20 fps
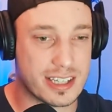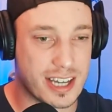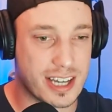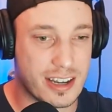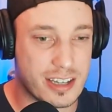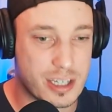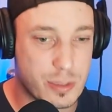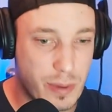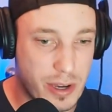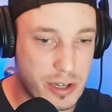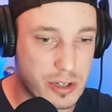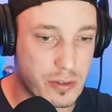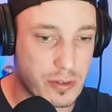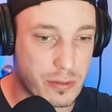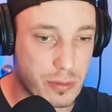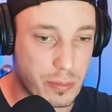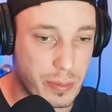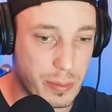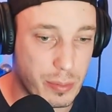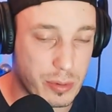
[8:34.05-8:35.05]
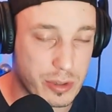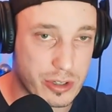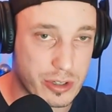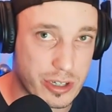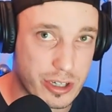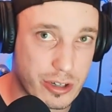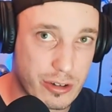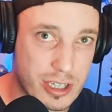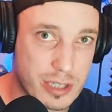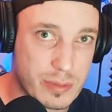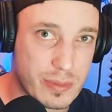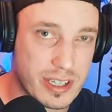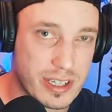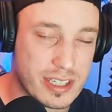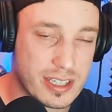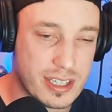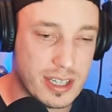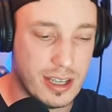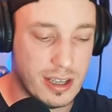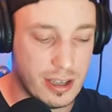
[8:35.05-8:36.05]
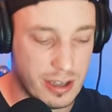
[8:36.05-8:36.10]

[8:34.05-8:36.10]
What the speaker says: kind of special for people during Christmas.